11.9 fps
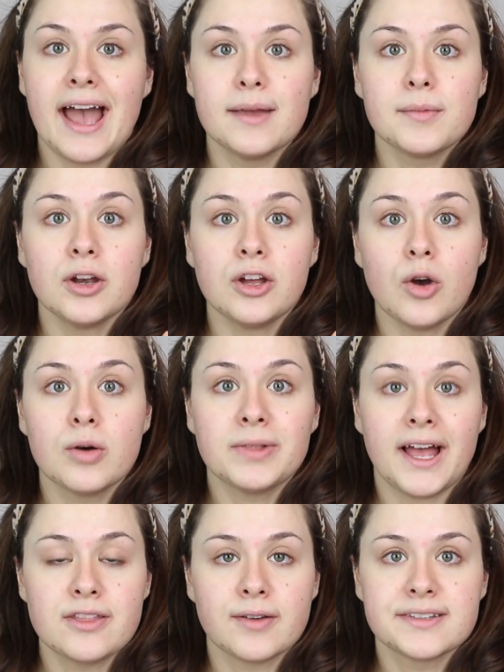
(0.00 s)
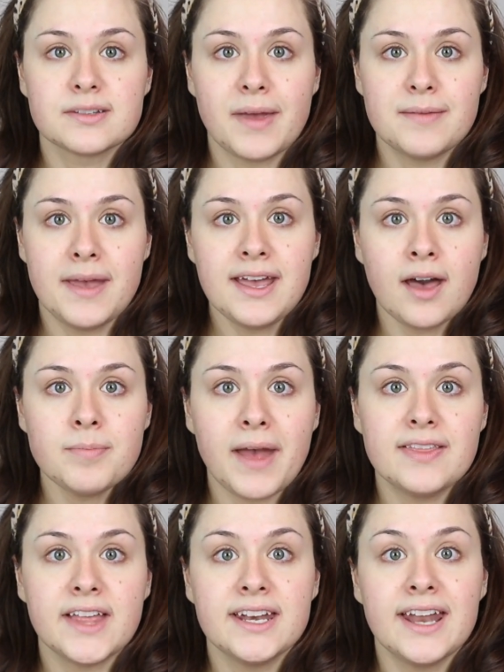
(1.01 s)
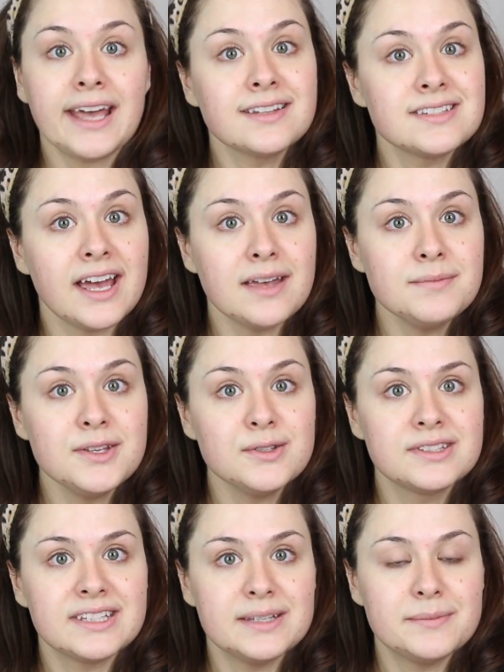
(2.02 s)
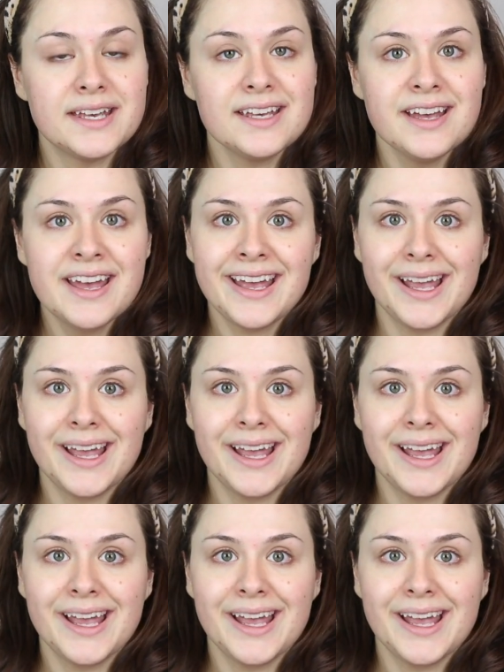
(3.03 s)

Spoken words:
I'm gonna go apply the rest of my makeup, and then next time you see me,